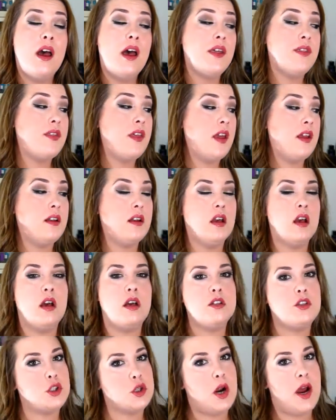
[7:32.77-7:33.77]
then
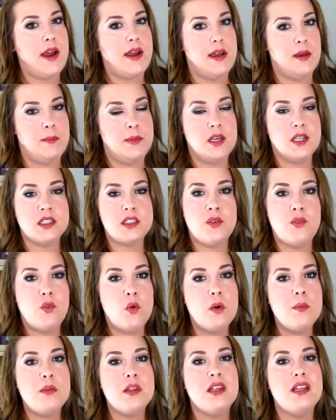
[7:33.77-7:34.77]
try it, because the
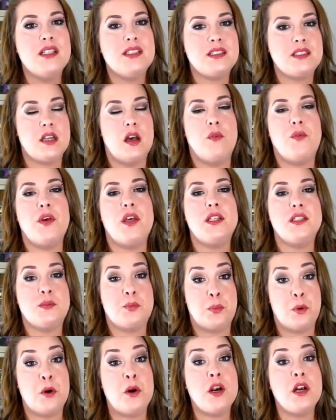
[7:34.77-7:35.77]
formula itself is
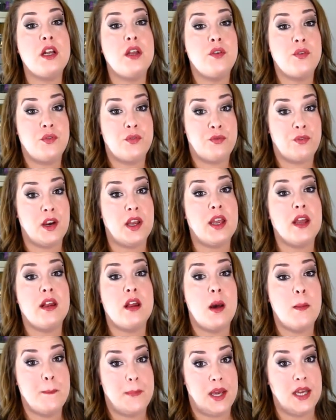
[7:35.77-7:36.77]
pretty freaking
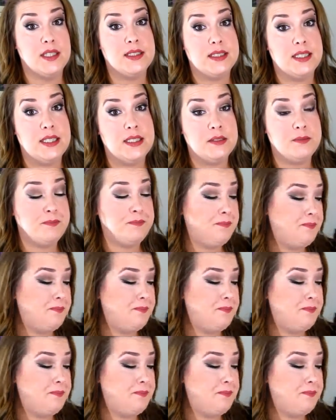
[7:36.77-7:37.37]
amazing.